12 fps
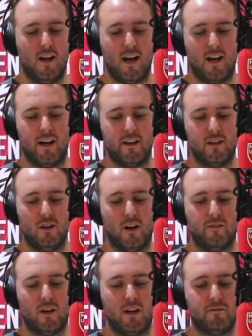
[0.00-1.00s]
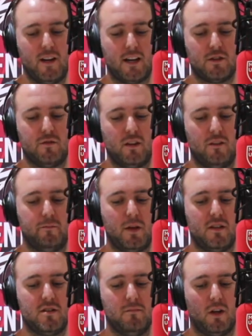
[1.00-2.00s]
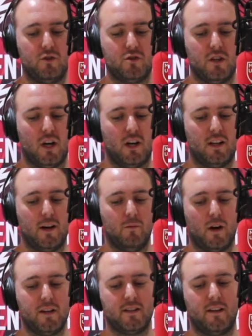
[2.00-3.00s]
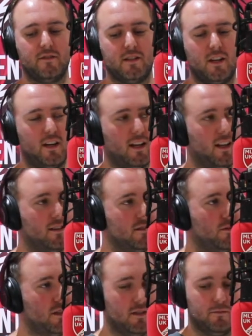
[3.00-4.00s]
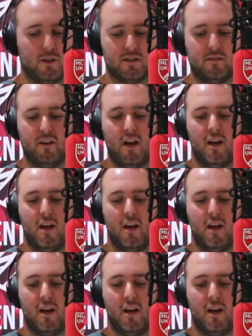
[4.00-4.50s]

If Nashville have beaten Montreal, NYCFC, and Atlanta, which is impressive,